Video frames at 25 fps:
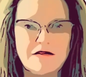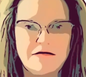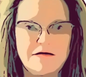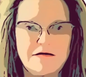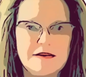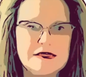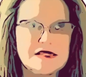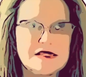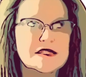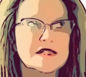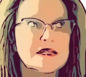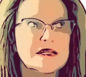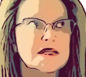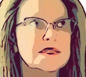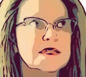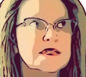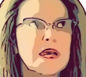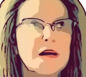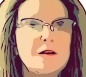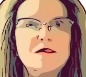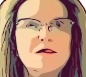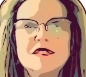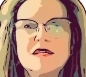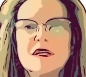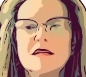It's the
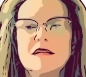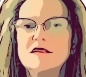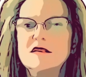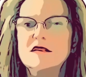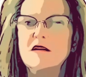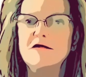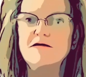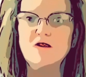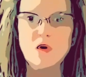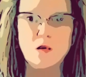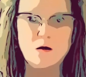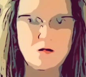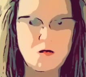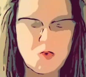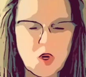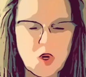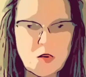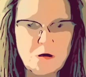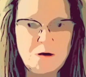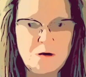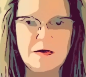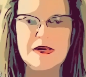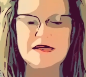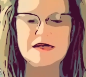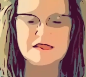substance of your
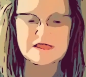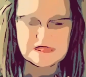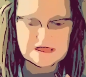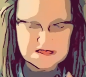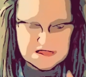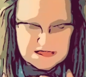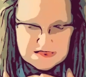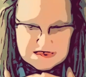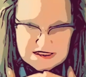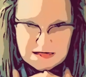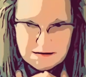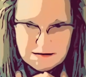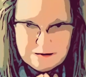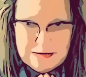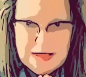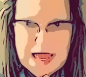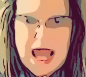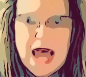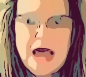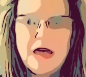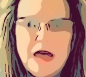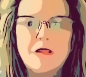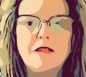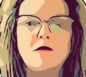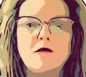purpose. This is the
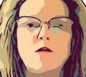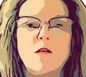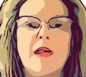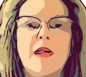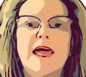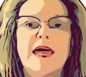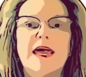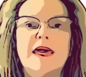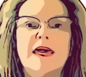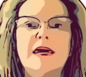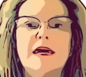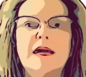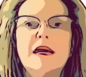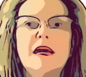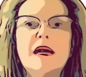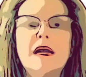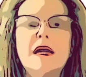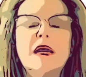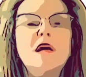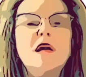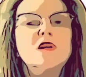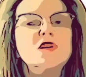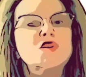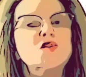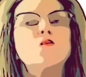pathway
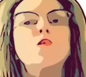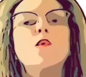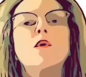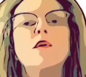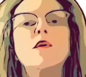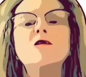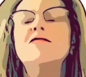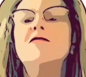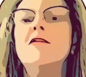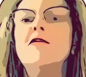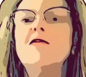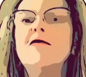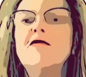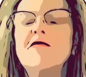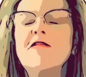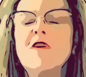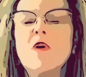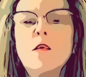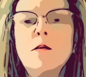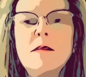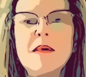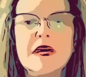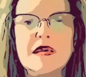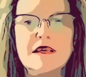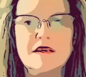toward
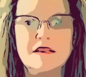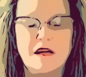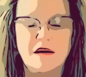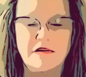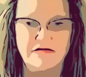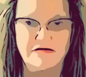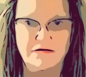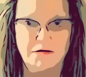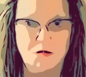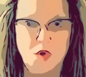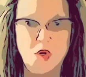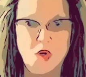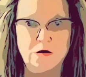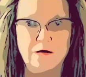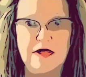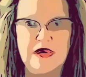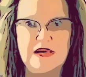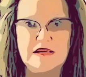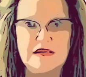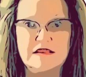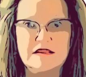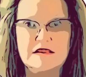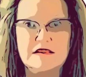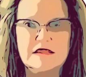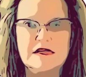fulfillment of
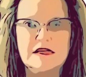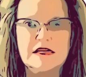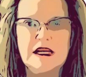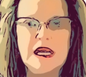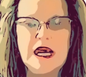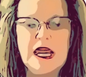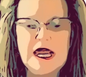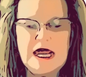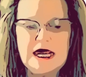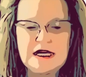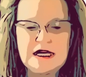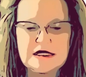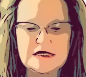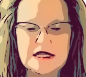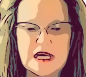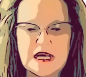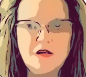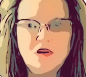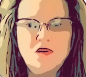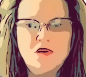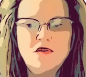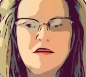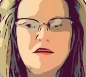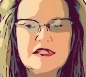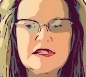purpose, is
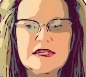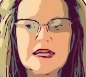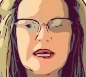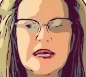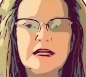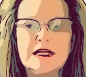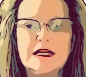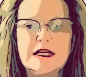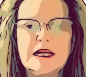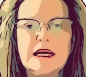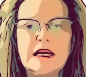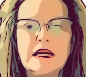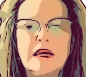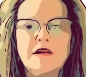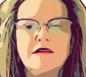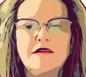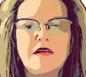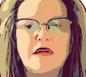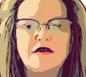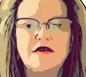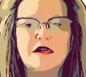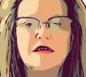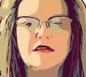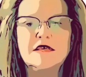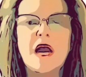understanding
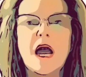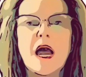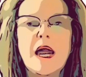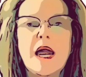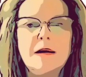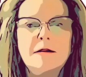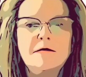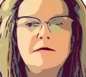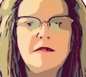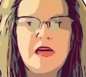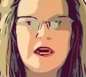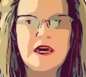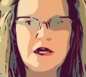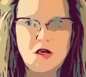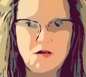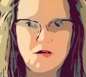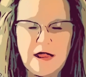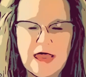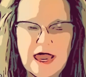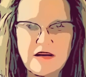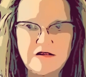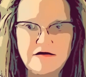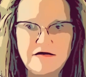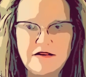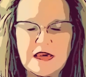that the time that you
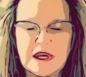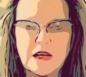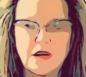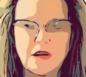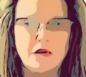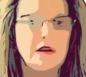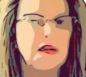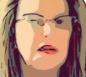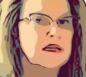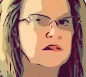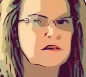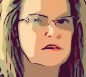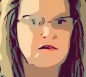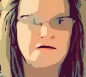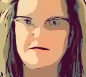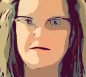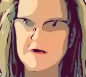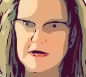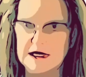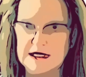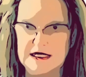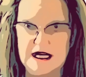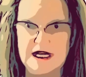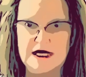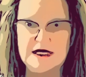have here is
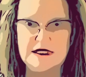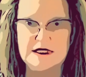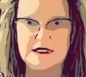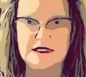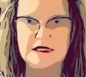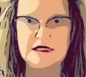finite.